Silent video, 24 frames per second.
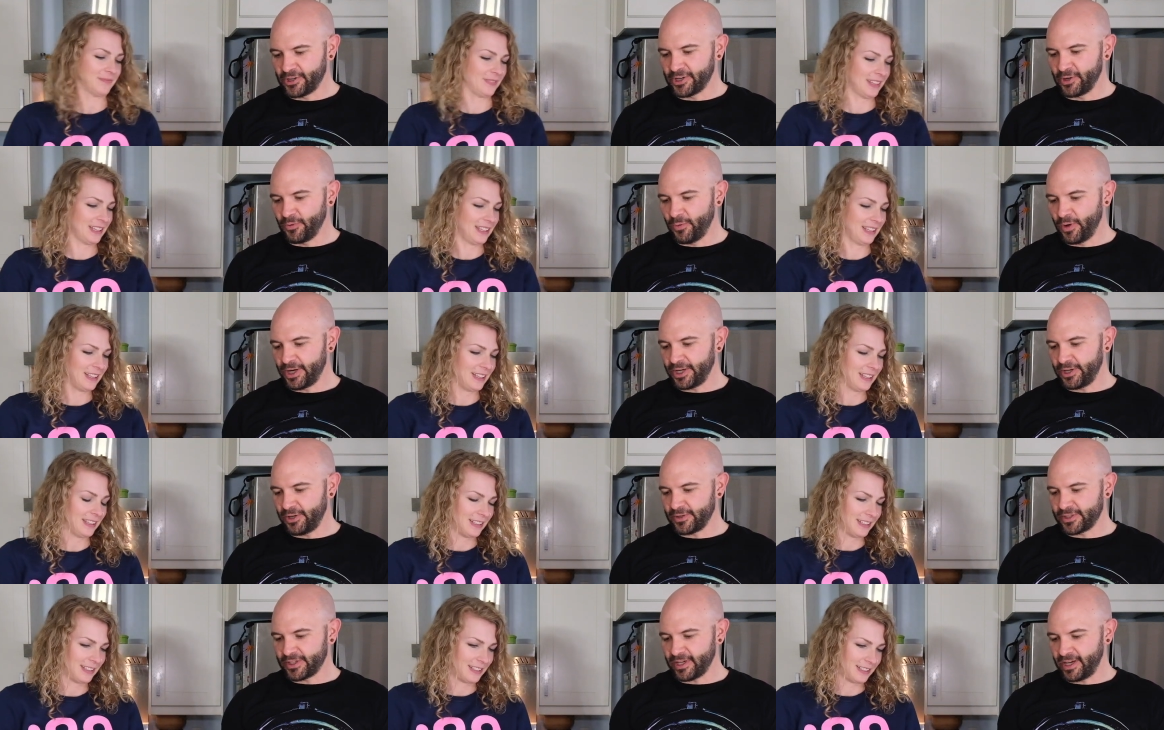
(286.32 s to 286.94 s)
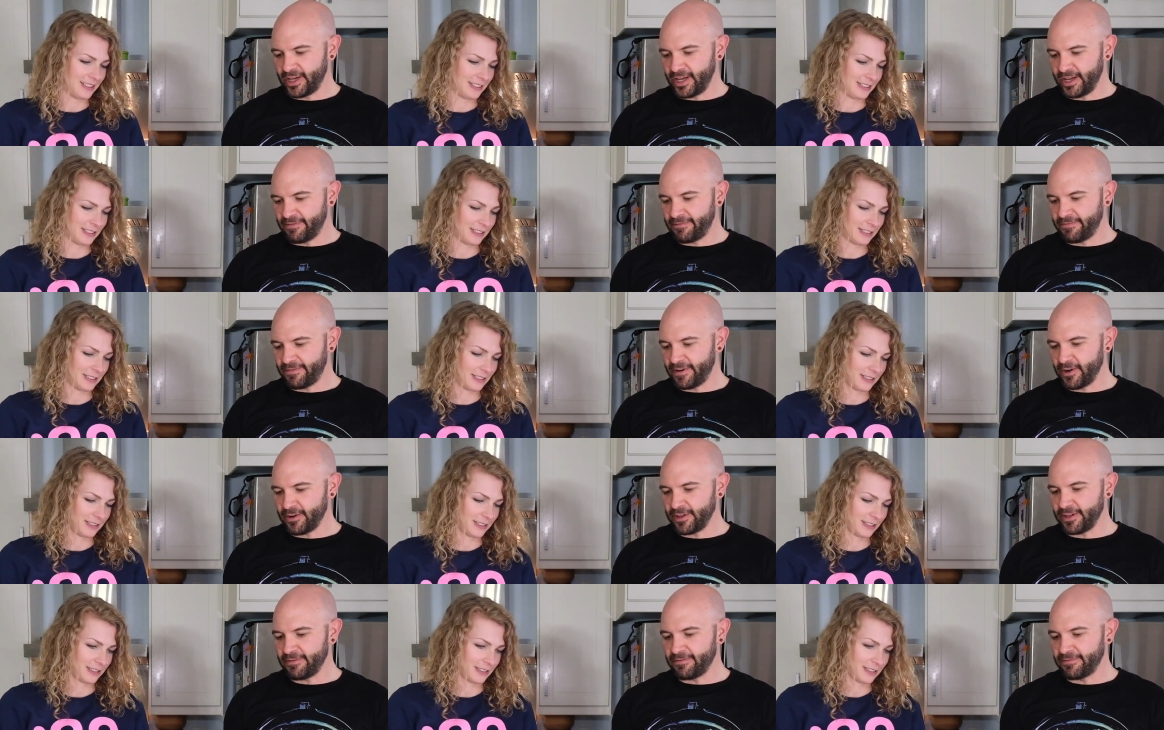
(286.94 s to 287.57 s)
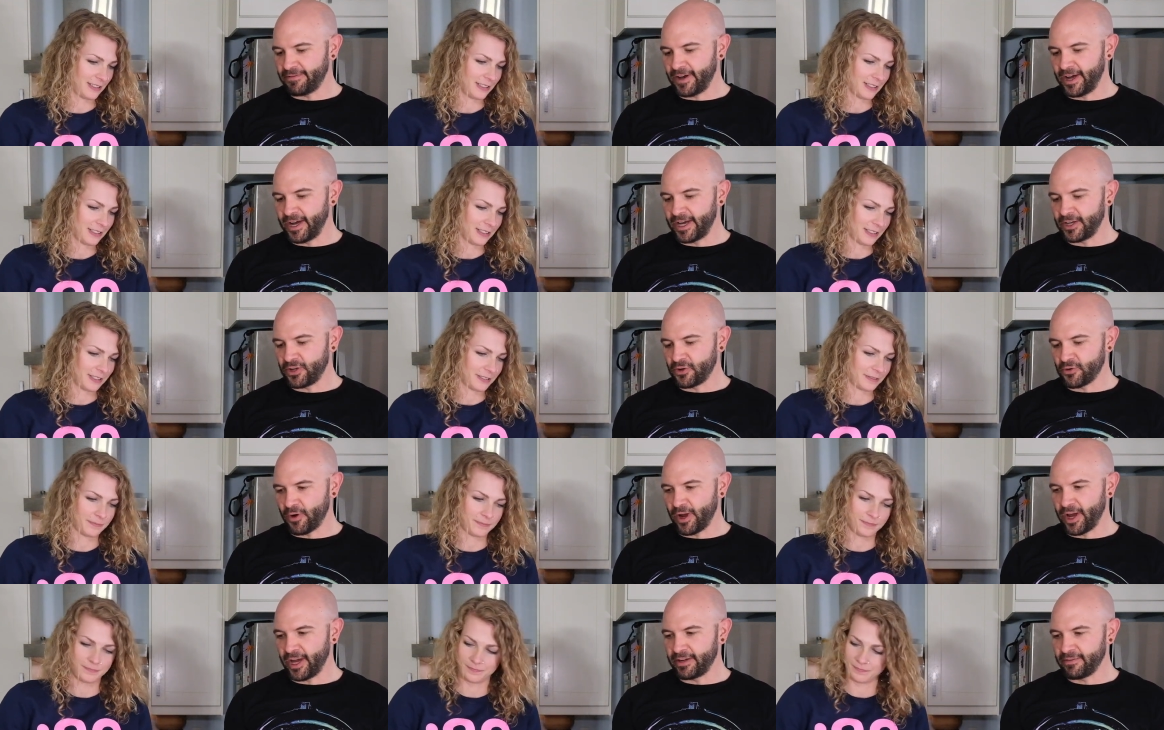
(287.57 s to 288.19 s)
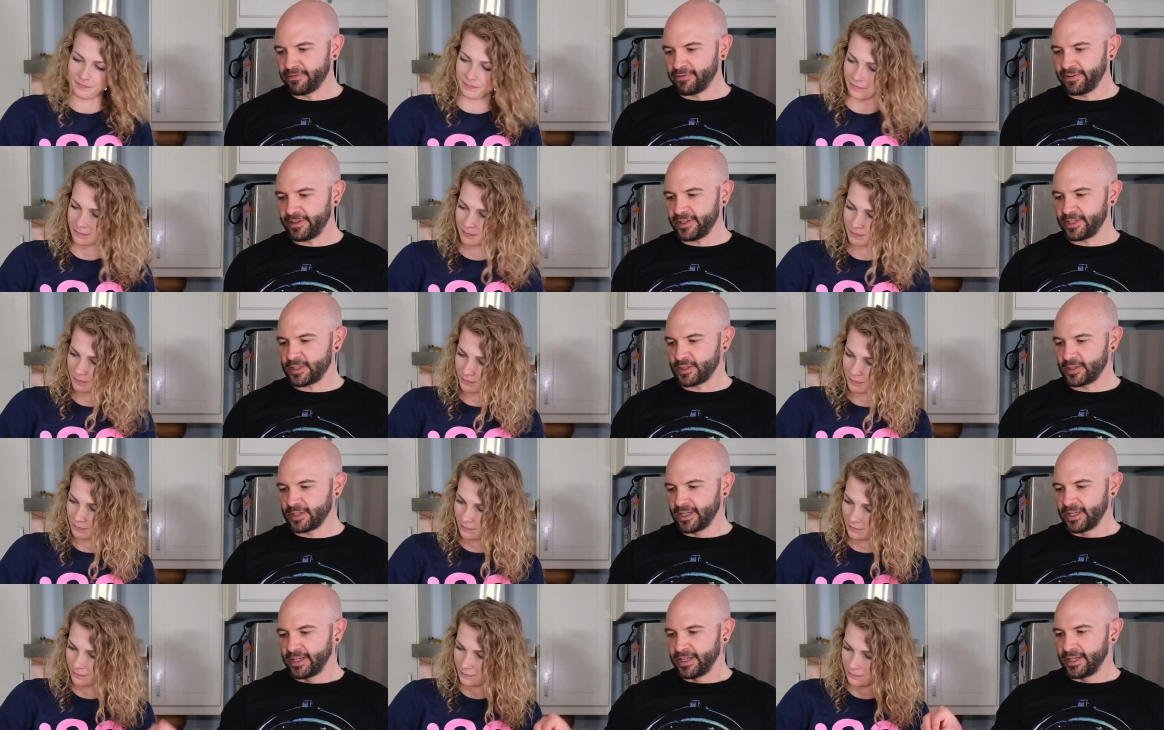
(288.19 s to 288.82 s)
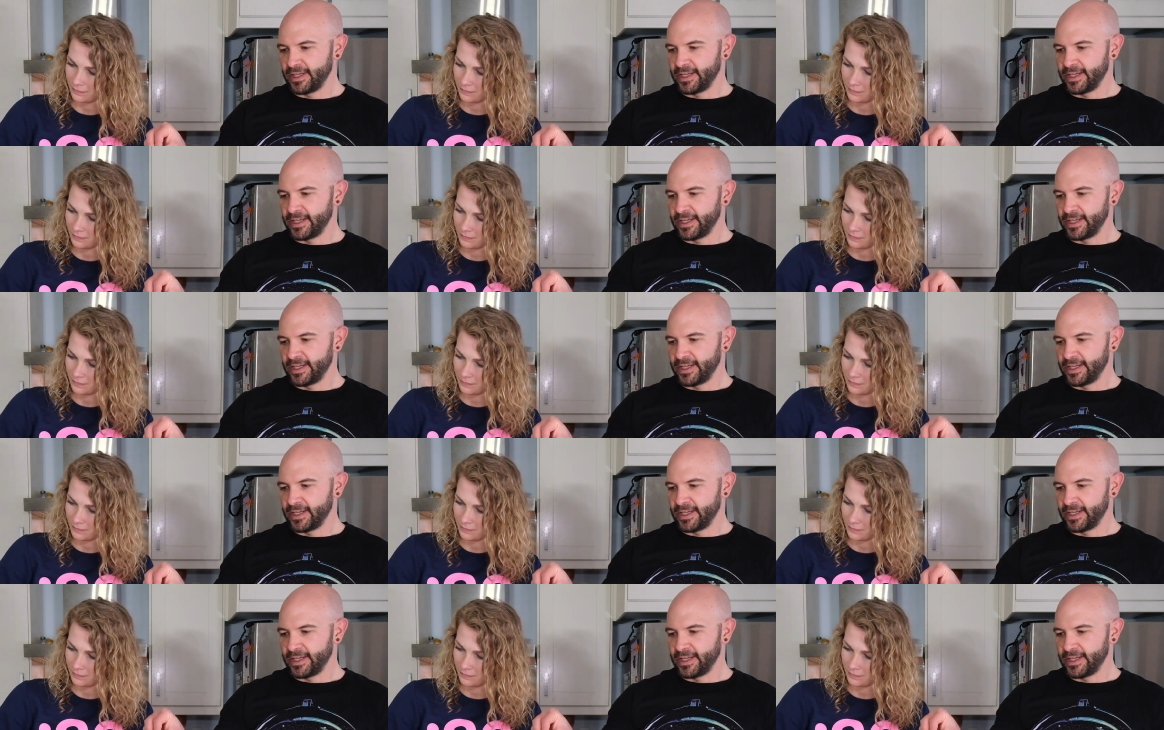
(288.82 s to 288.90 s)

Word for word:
Speaker 1: you're gonna wanna use a, a fairly fine grind for this.